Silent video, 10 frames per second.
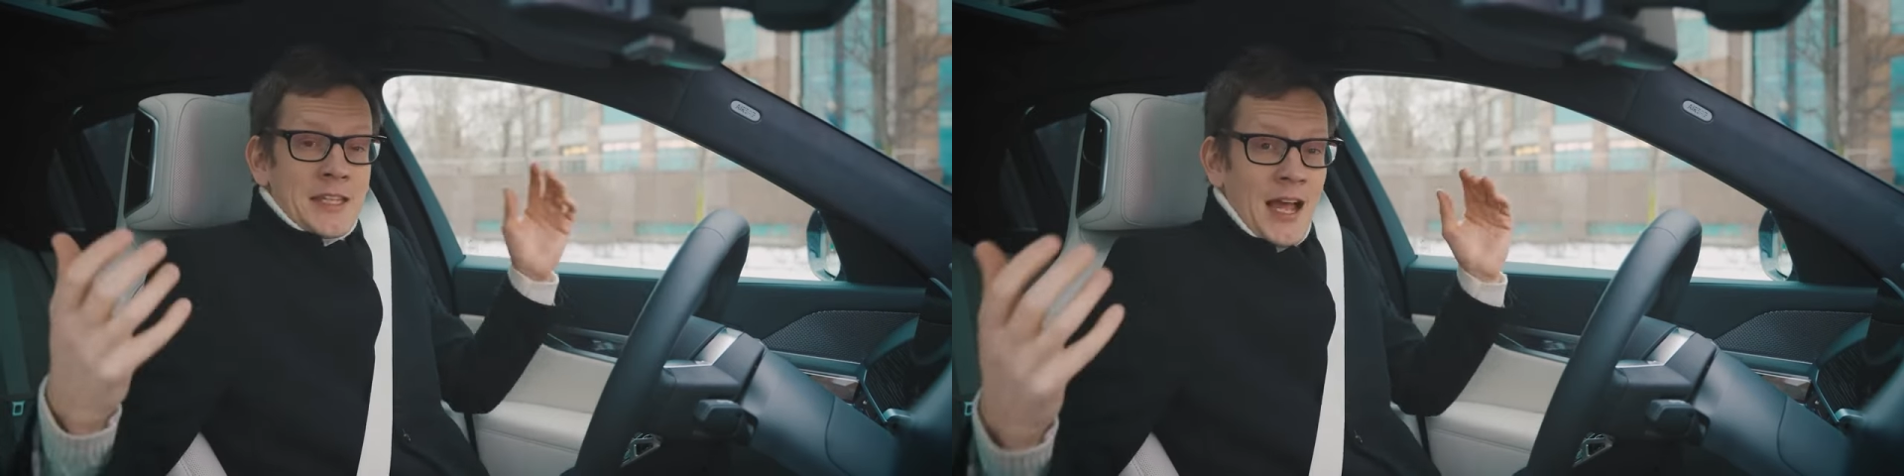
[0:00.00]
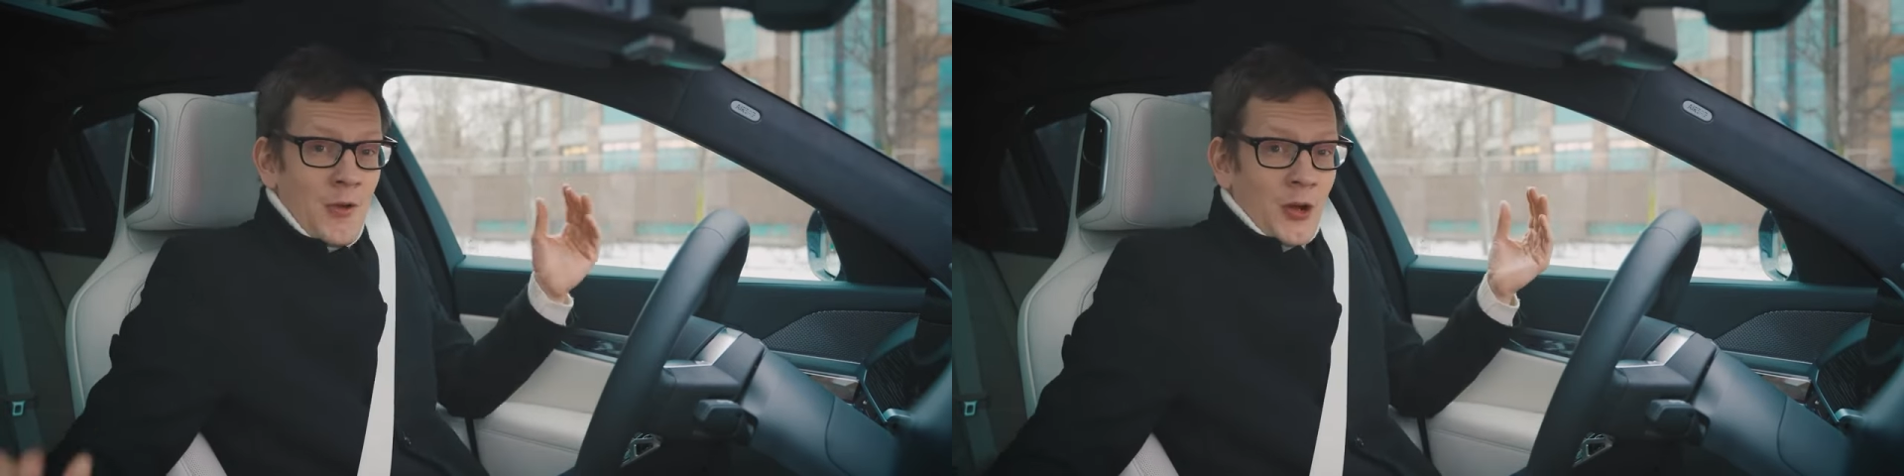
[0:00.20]

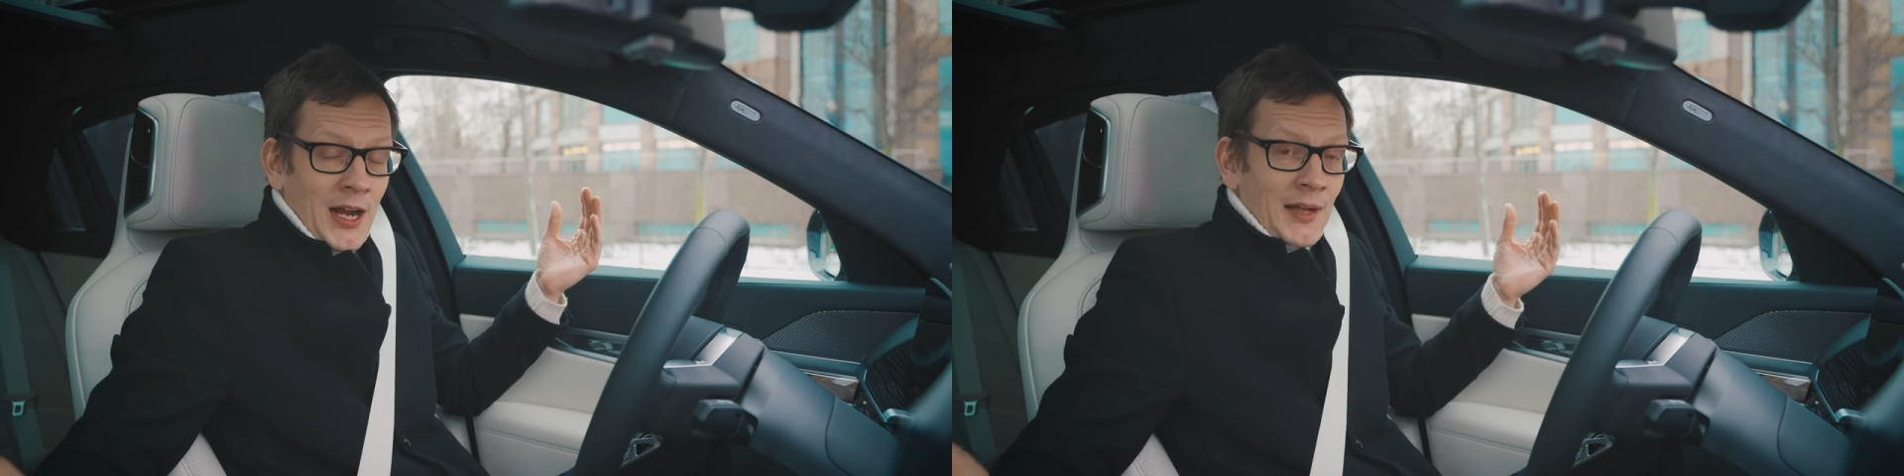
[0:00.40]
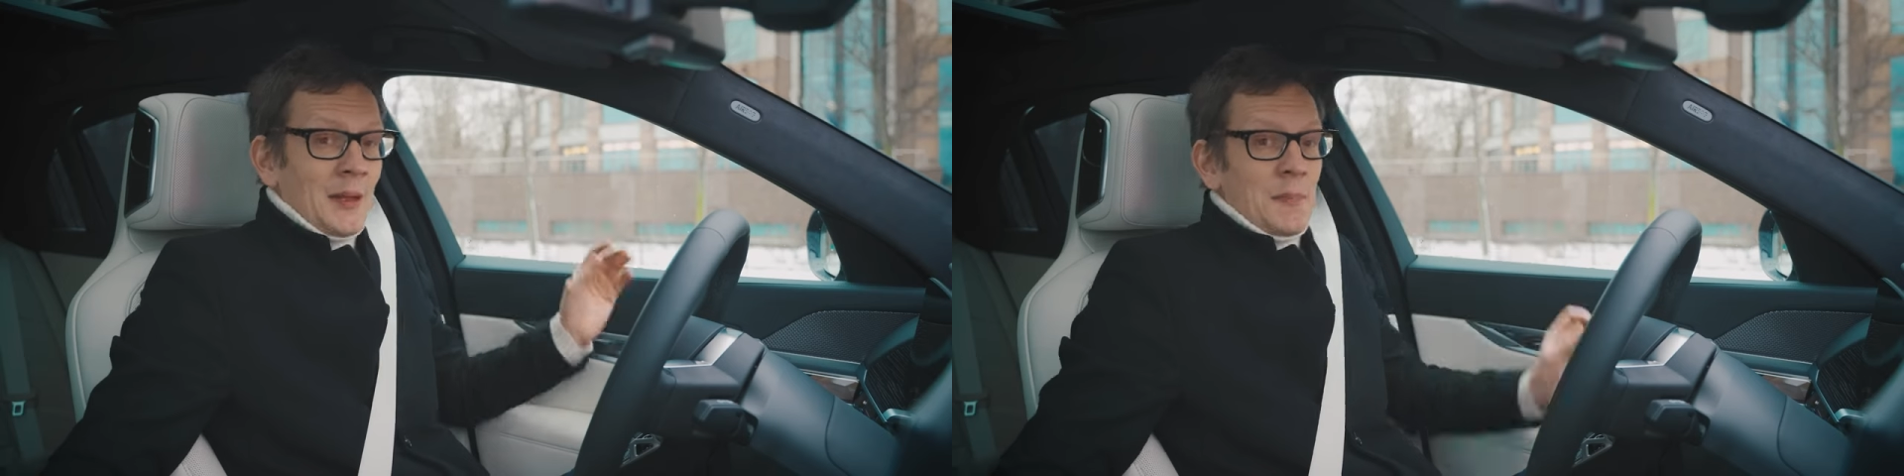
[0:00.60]
I
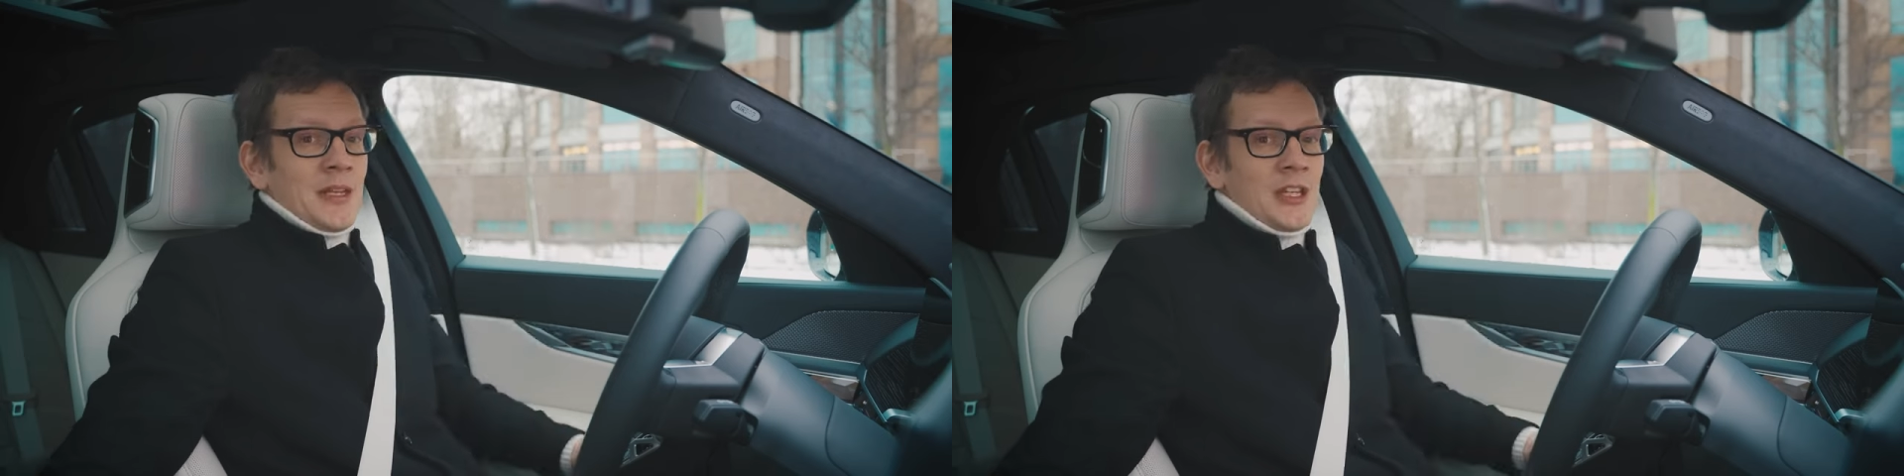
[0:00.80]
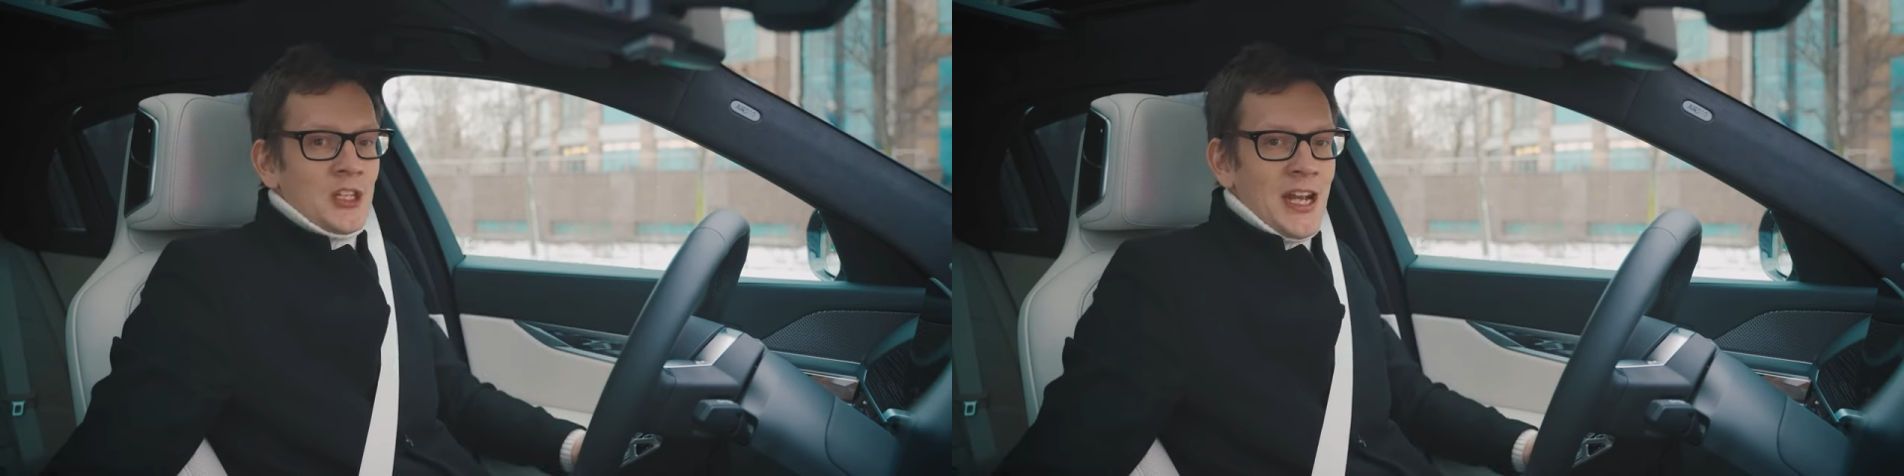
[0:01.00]
do not
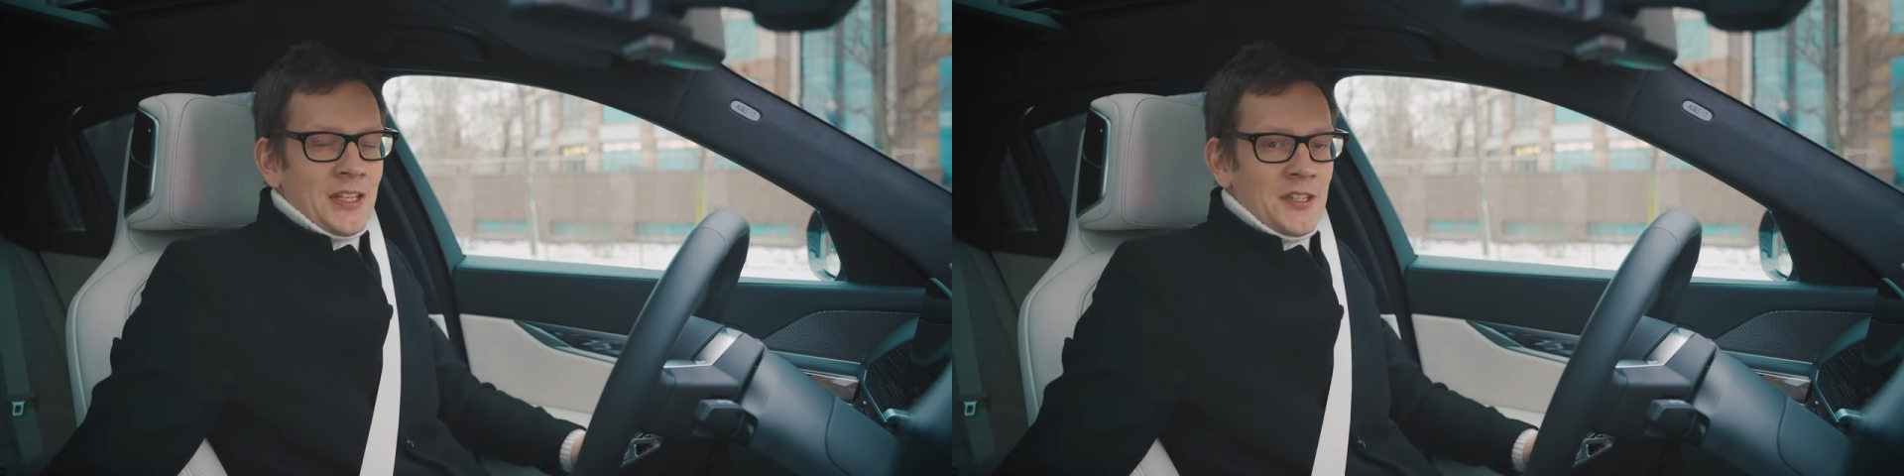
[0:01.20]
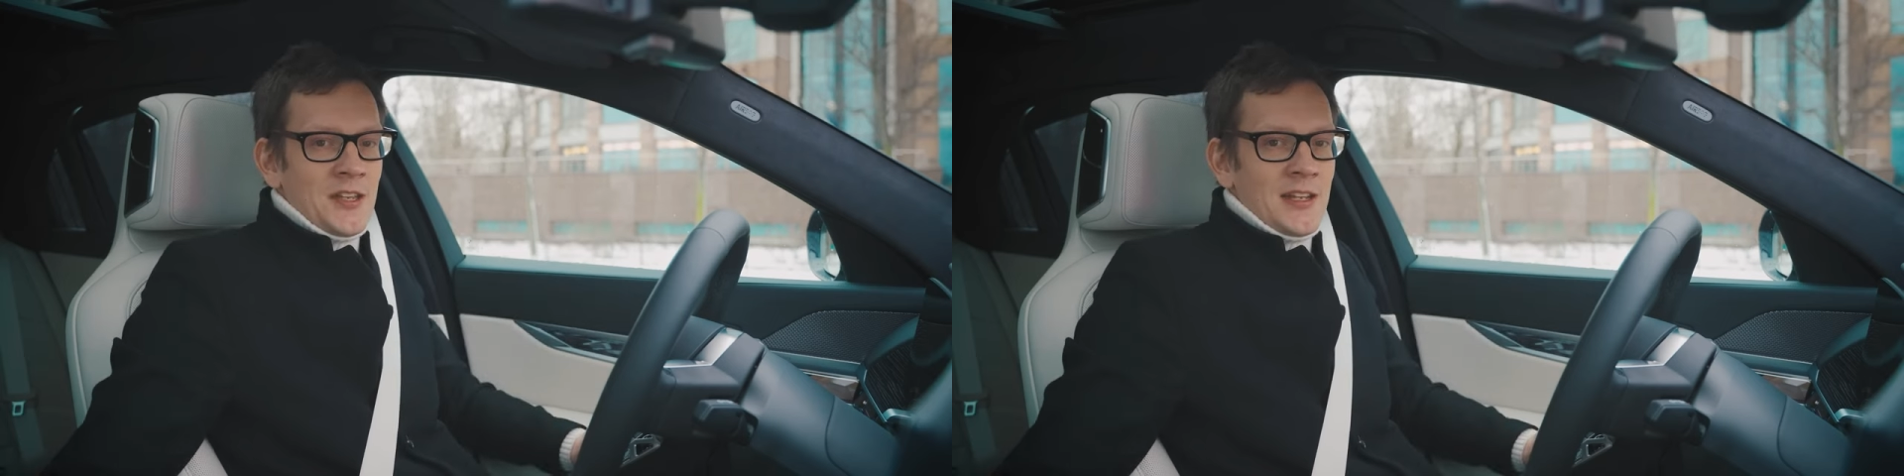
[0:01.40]
know
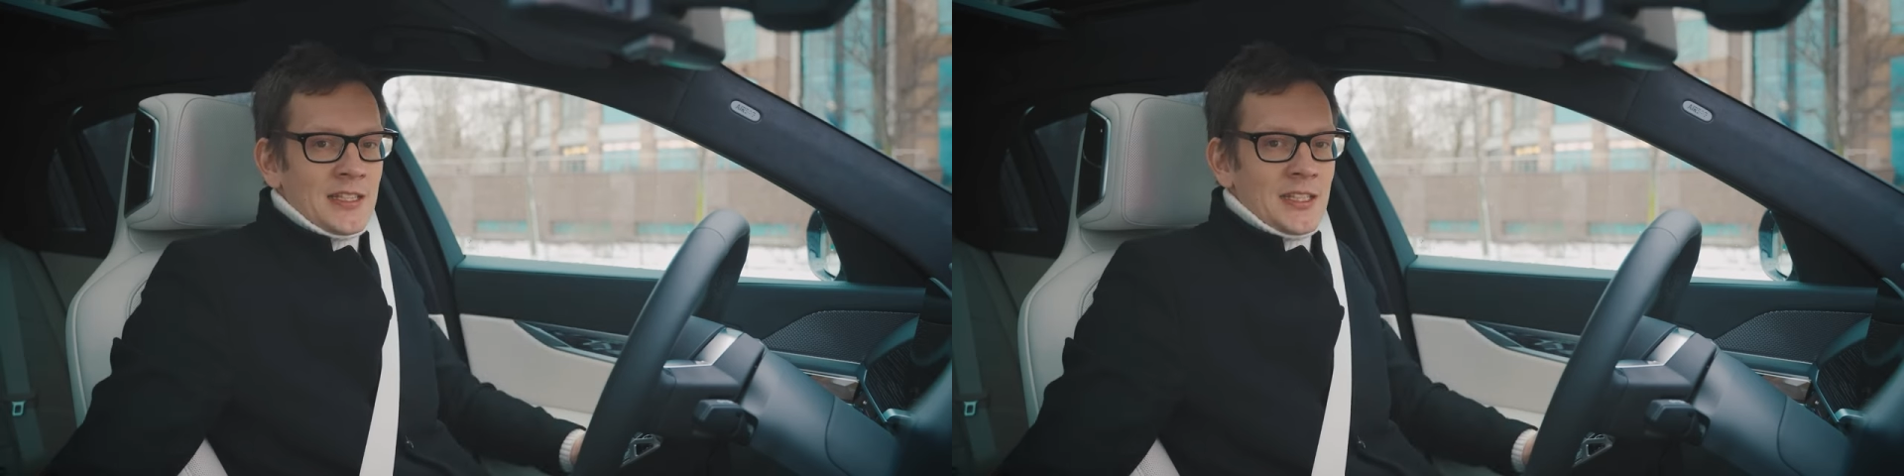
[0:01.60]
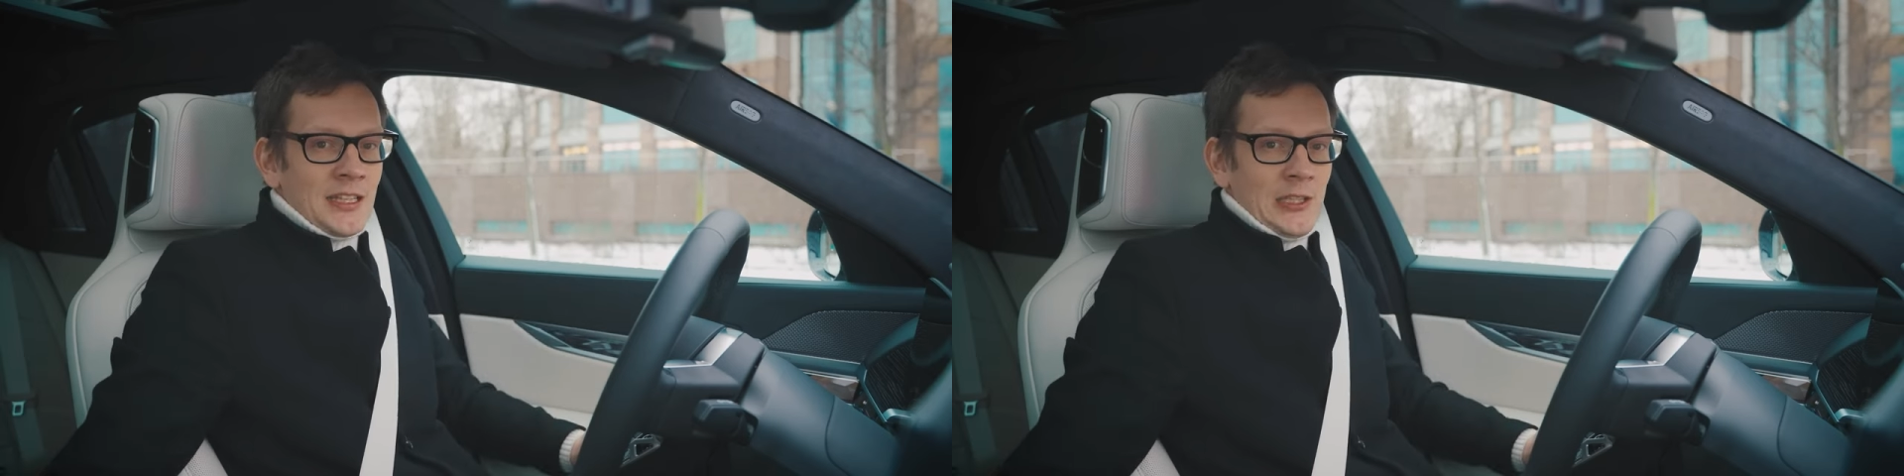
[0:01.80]
how she runs